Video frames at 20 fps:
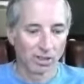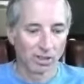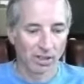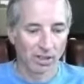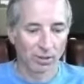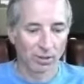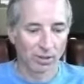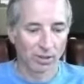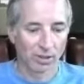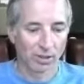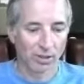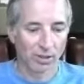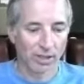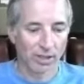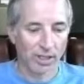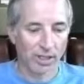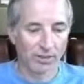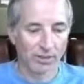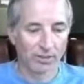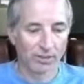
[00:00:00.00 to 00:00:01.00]
in the
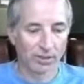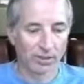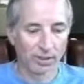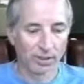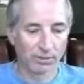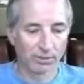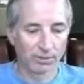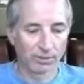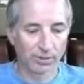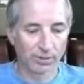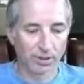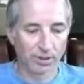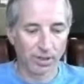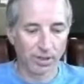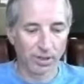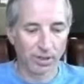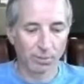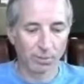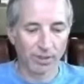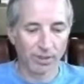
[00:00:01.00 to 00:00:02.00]
case of
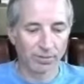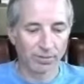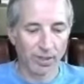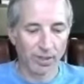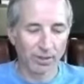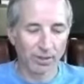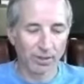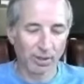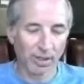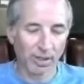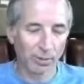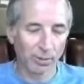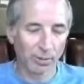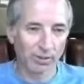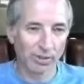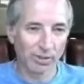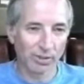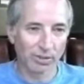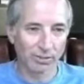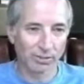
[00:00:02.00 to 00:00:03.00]
my father, I
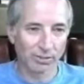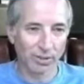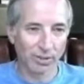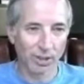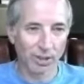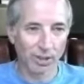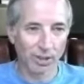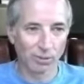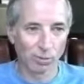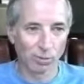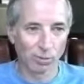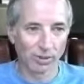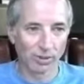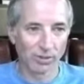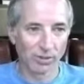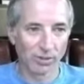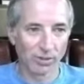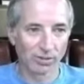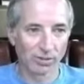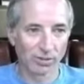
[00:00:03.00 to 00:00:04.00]
was confronted
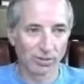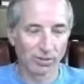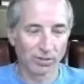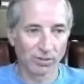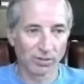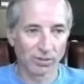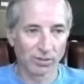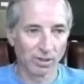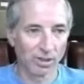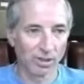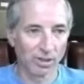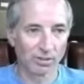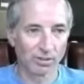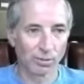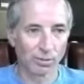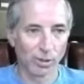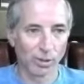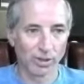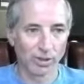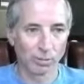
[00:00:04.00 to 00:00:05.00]
with this
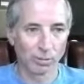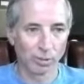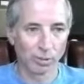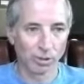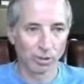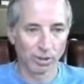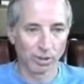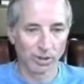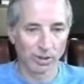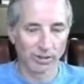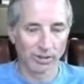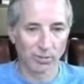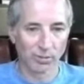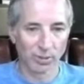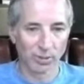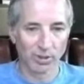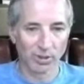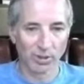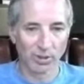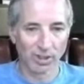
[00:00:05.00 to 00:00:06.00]
unavoidable
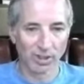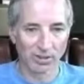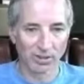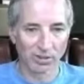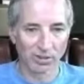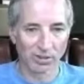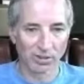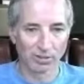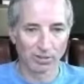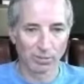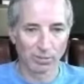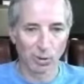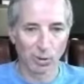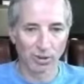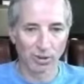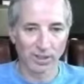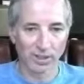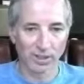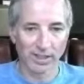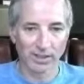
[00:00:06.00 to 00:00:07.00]
experience of
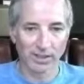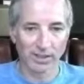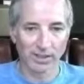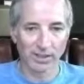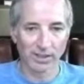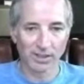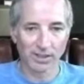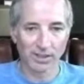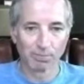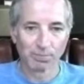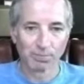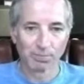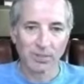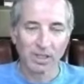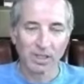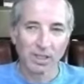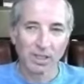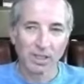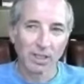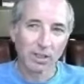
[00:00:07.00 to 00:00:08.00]
mortality.
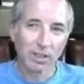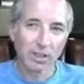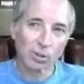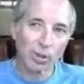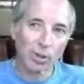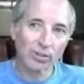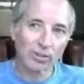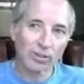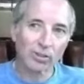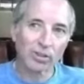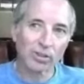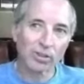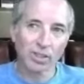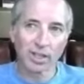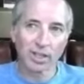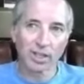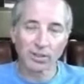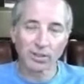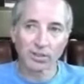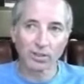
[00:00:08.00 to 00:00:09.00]
And the question
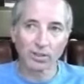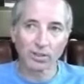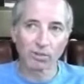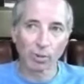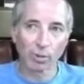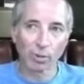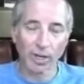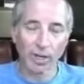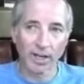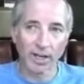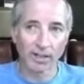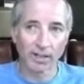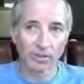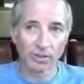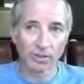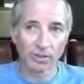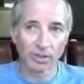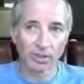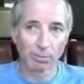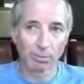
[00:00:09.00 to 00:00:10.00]
that it
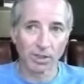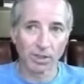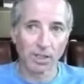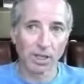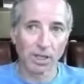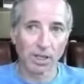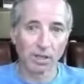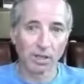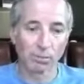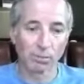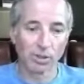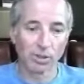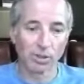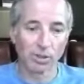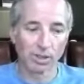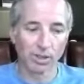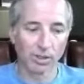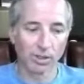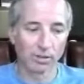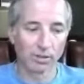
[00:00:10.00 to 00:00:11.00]
raised, that became
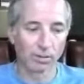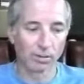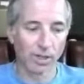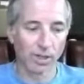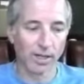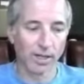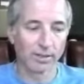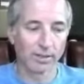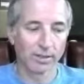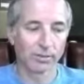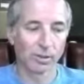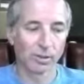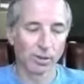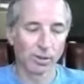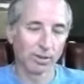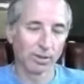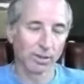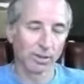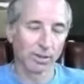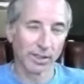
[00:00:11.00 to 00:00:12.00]
the
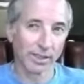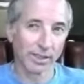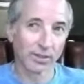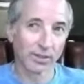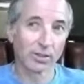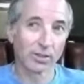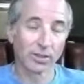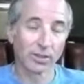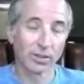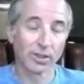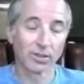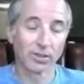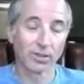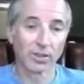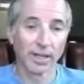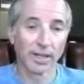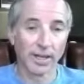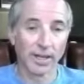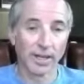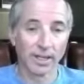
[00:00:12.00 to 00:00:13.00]
driver, I guess you could
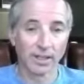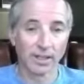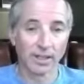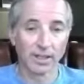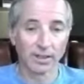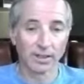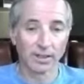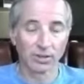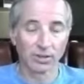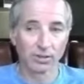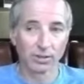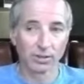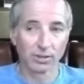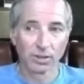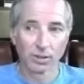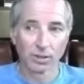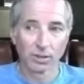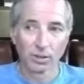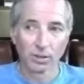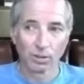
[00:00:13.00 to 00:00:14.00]
say,
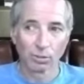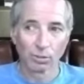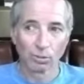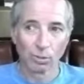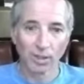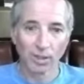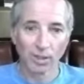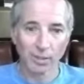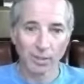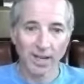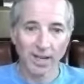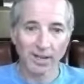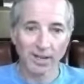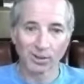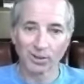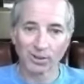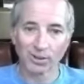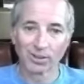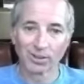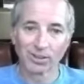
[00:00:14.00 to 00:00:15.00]
is what
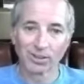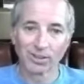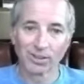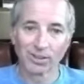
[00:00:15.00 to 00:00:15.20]
matters?